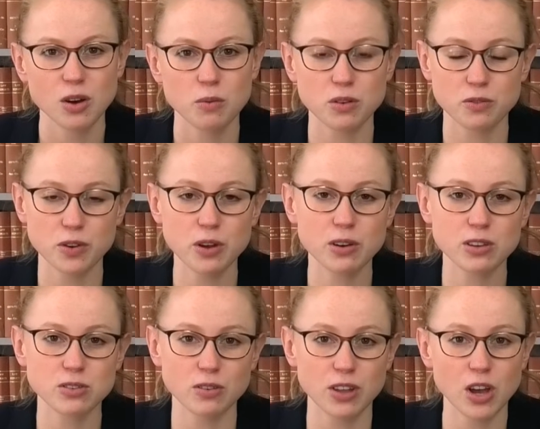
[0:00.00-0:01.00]
with a
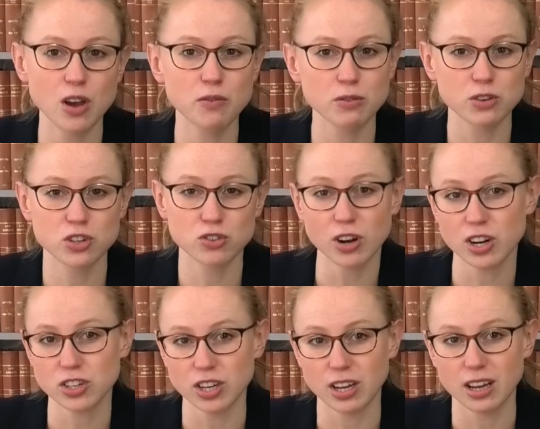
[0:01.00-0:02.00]
focus on the overall
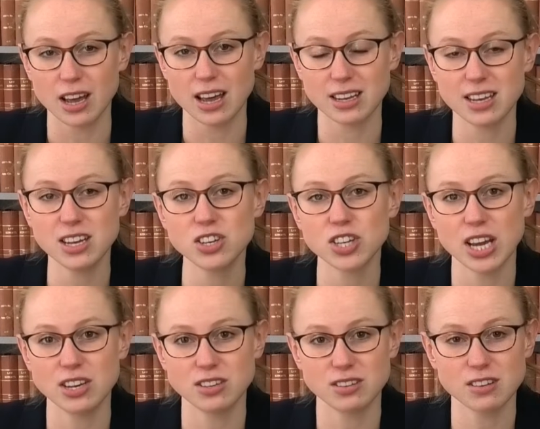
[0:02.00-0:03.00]
structure and key
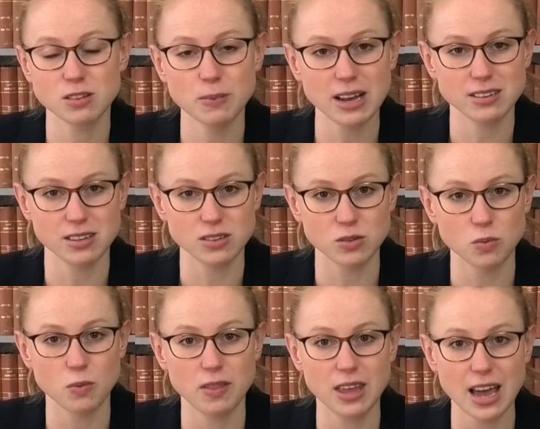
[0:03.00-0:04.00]
changes expected
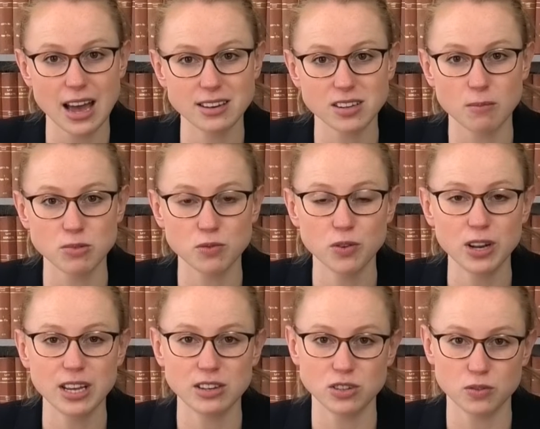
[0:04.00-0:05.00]
when the Act comes
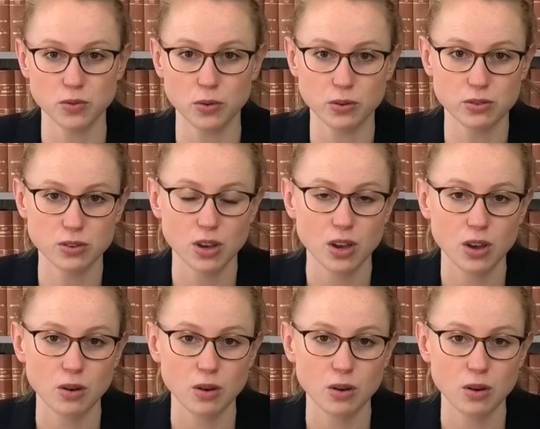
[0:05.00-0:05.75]
fully into force,